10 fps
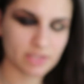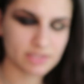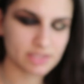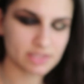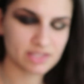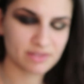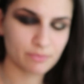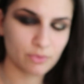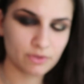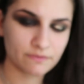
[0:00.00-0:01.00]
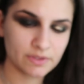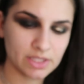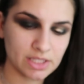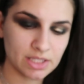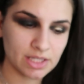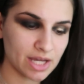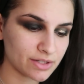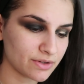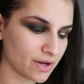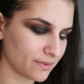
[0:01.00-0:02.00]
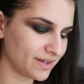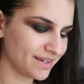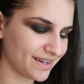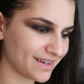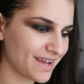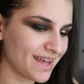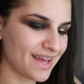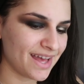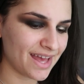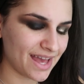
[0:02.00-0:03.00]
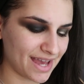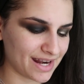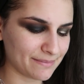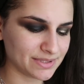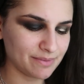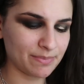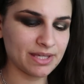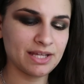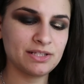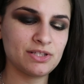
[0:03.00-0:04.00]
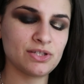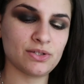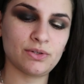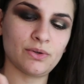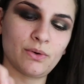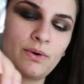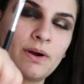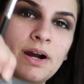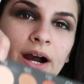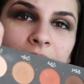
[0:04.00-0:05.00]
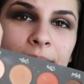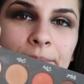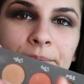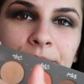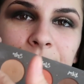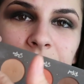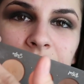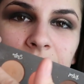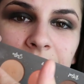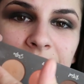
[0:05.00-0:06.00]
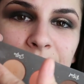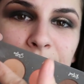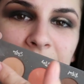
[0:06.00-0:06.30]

this. This is the Morphe, I don't know. And I'm dipping into um, the light